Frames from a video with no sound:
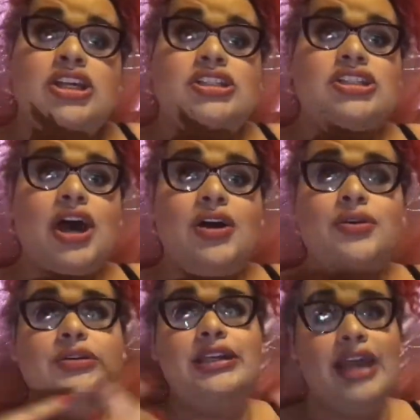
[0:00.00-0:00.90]

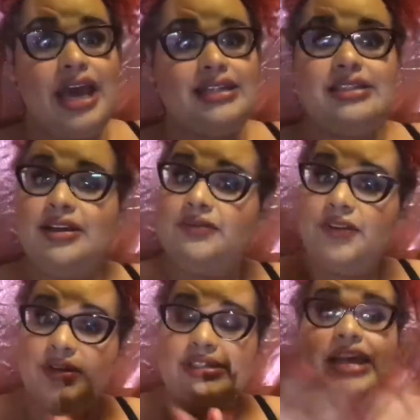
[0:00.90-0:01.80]
So yes, of
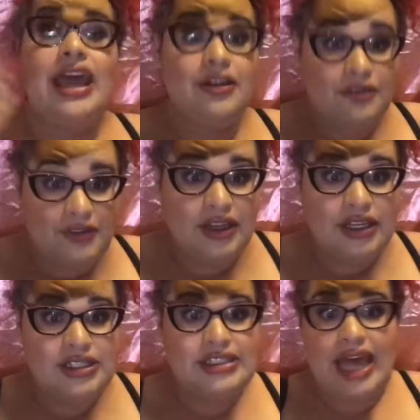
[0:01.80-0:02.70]
course I have
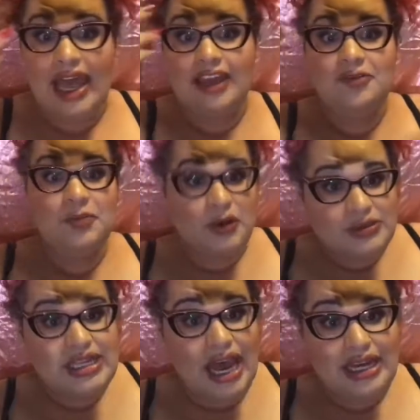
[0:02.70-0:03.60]
fillers, I have
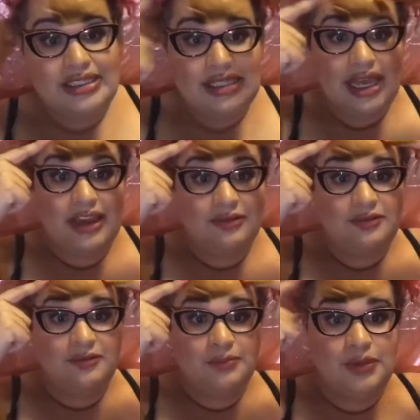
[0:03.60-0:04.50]
Botox,
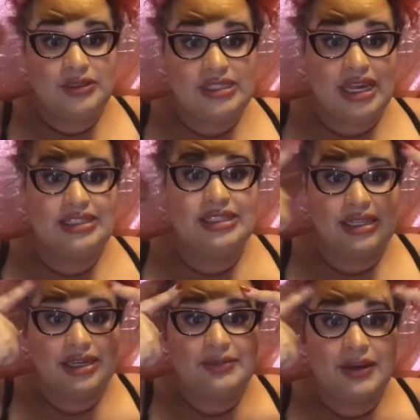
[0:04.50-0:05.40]

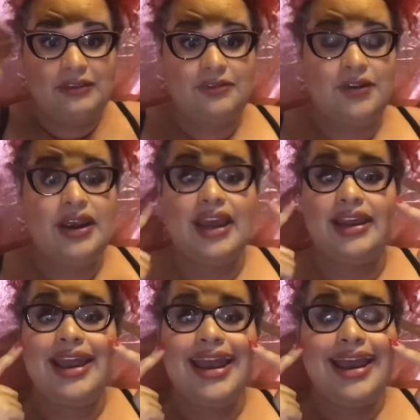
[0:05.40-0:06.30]
in my
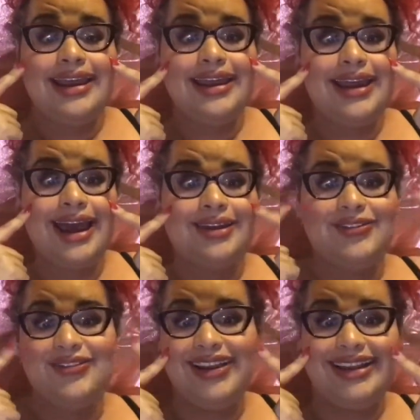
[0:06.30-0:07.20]
forehead, and I got
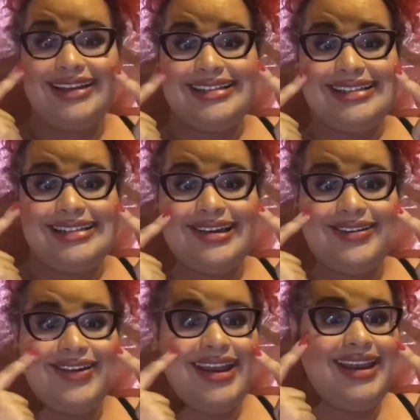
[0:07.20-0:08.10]
fillers
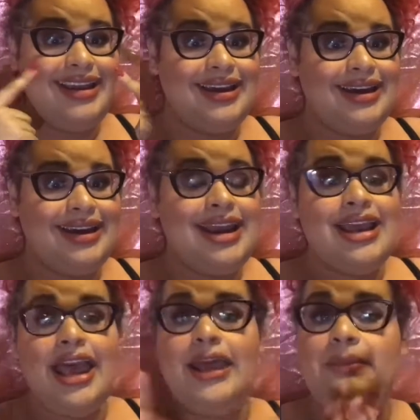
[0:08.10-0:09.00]
right here
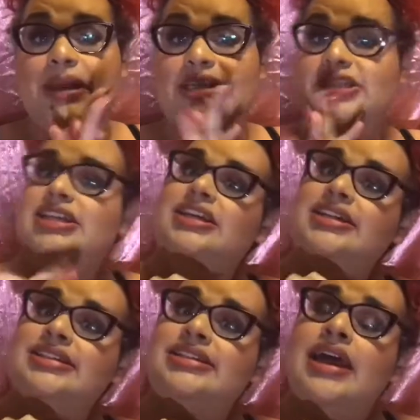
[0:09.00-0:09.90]
in my
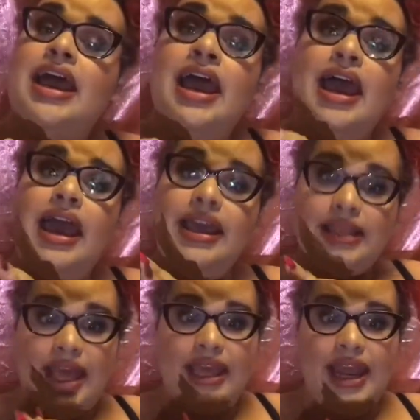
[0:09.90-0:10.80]
cheeks, and
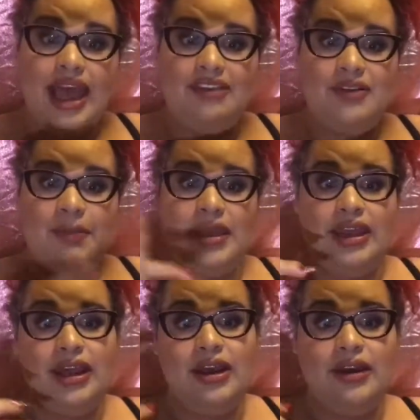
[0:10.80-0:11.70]
then I have a
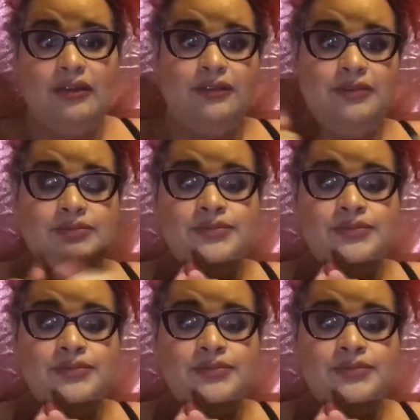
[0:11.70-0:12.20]
bit of